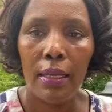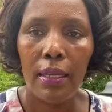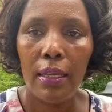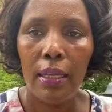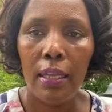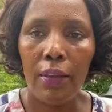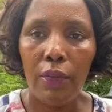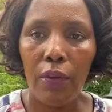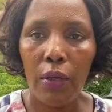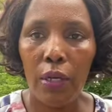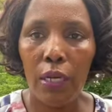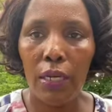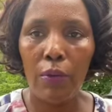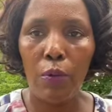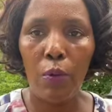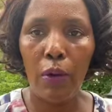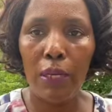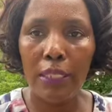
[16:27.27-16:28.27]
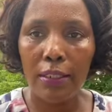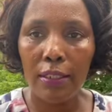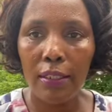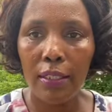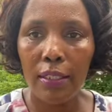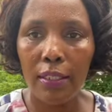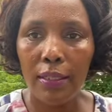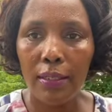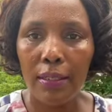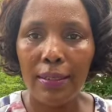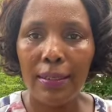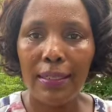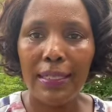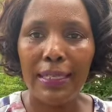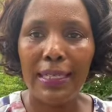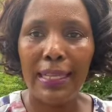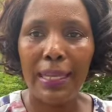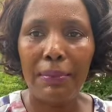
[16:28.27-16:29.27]
if you can wait,
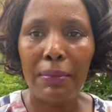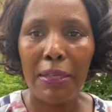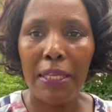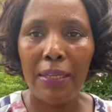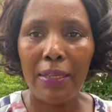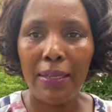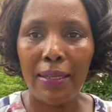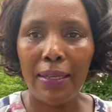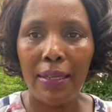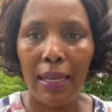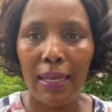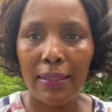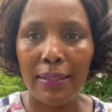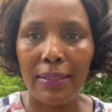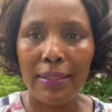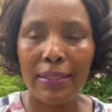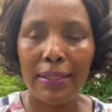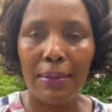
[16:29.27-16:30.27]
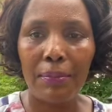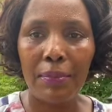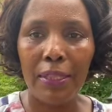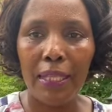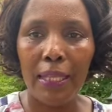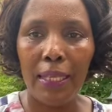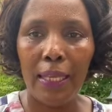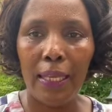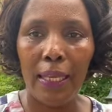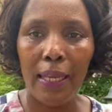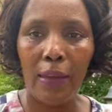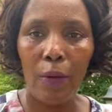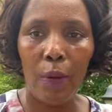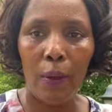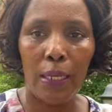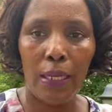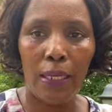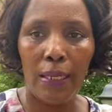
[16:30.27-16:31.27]
let me get something here
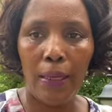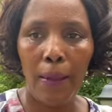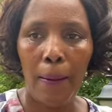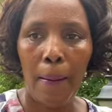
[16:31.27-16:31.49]
quickly.